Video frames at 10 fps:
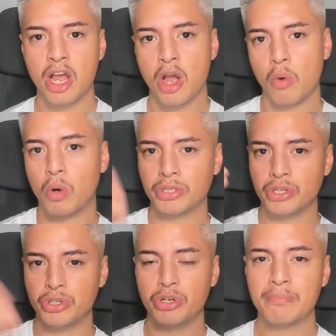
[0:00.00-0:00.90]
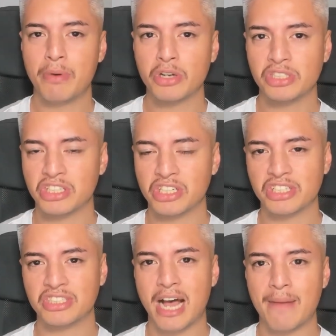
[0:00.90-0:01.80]
well, your Unibox is going to
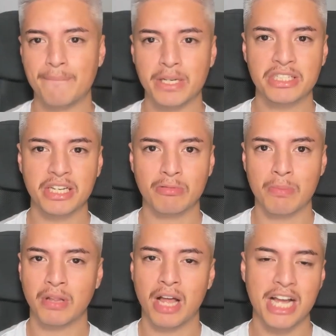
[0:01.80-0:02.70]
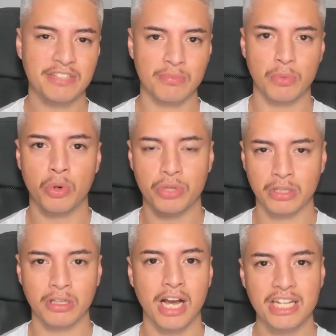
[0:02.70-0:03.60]
start mixing replies from all the
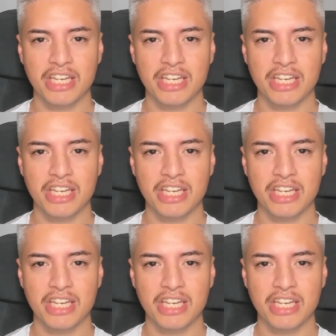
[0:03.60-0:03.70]
clients